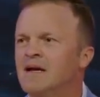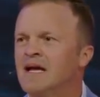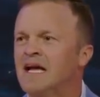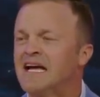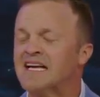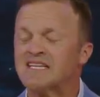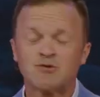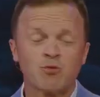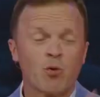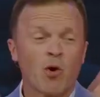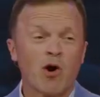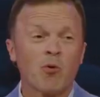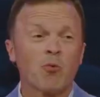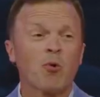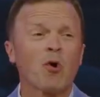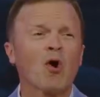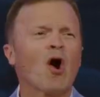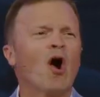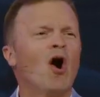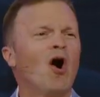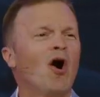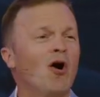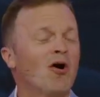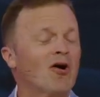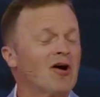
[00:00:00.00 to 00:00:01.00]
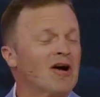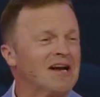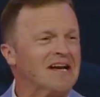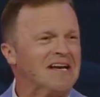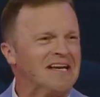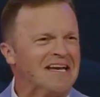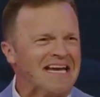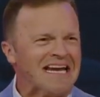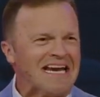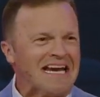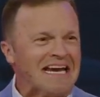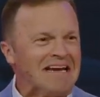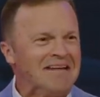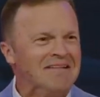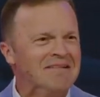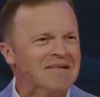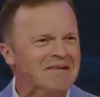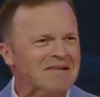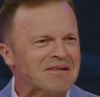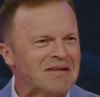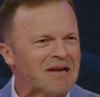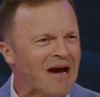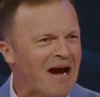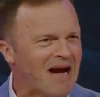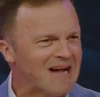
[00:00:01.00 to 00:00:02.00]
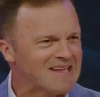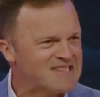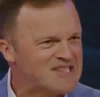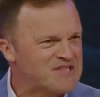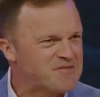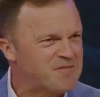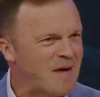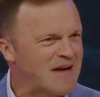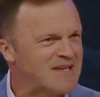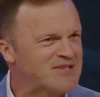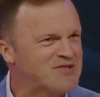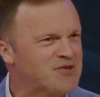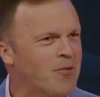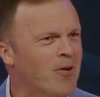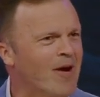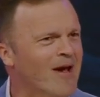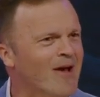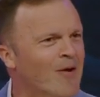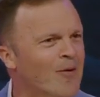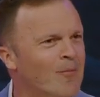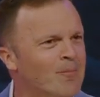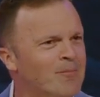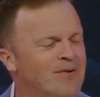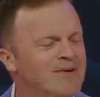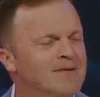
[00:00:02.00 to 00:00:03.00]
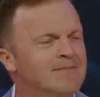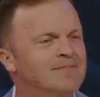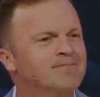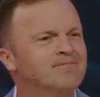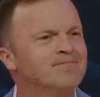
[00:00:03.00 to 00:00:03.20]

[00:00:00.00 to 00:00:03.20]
is where we're all gonna need God's special help.